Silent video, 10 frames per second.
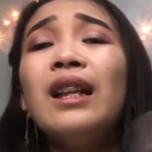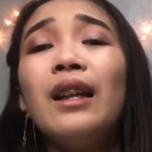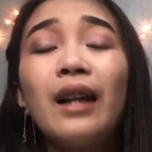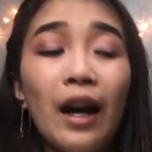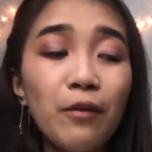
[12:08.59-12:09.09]

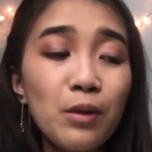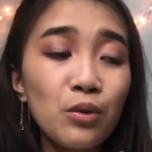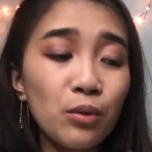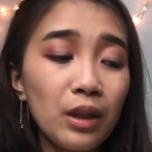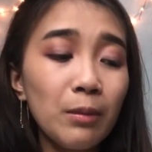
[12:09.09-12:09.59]
Like, I've been
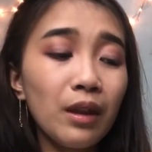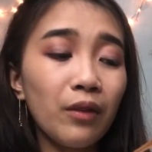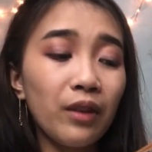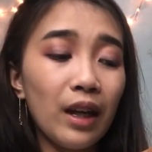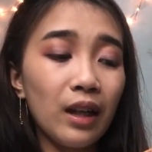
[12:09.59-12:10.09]
dreaming
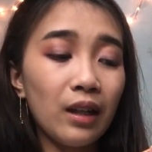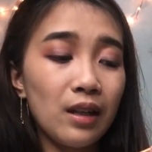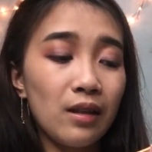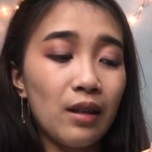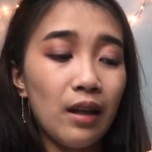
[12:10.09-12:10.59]
of getting
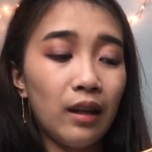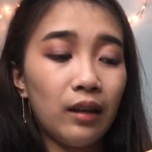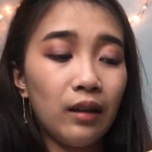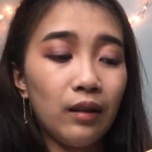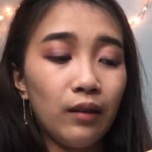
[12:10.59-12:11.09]
this
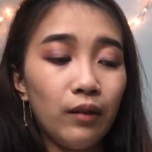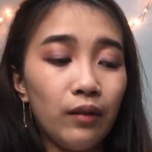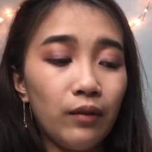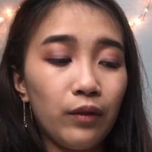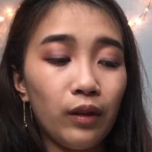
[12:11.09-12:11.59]
thing
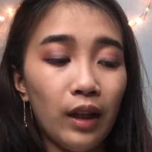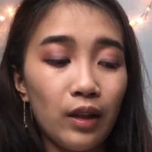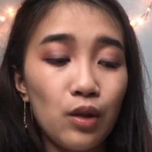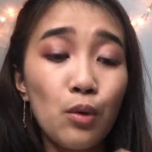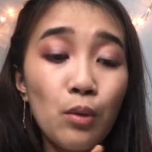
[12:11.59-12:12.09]
for like
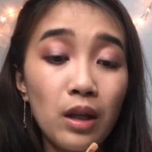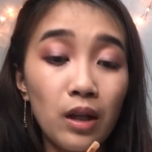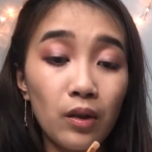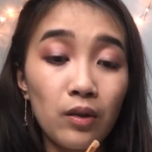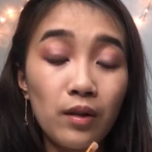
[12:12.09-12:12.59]
2
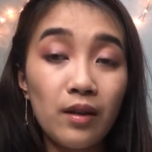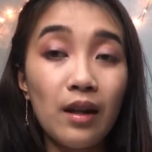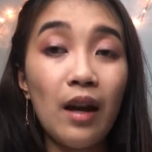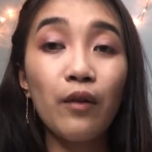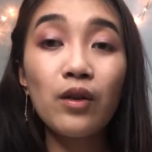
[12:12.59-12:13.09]
years,
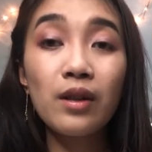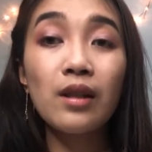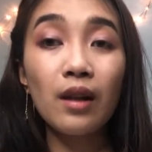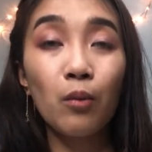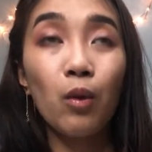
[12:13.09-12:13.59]
ever
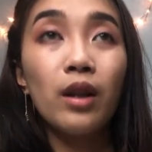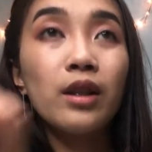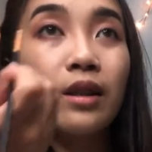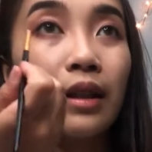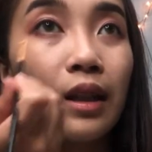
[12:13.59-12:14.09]
since I
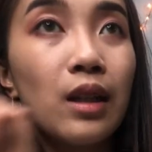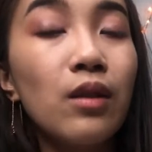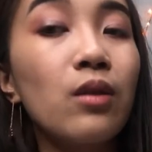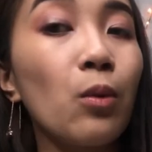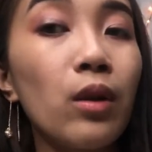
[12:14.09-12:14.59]
watched Nikki
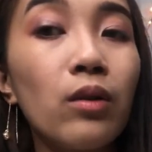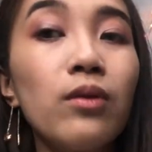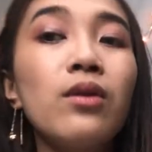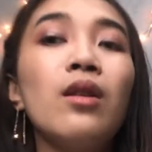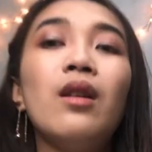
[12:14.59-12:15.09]

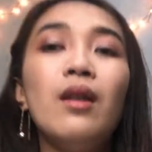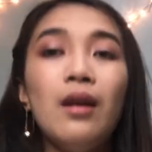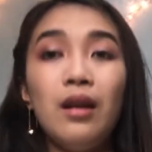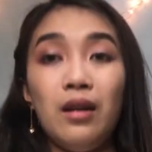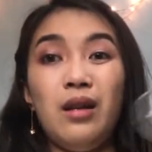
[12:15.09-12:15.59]
tutorials,
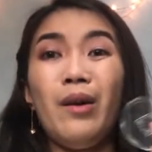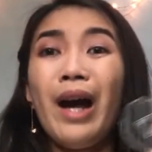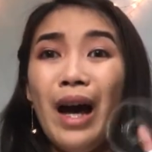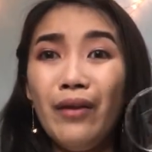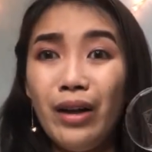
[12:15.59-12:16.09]
and now I
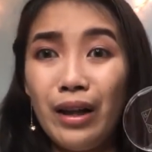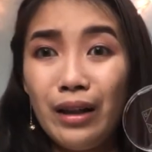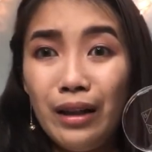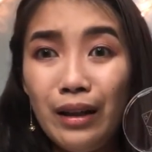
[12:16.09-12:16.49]
have it.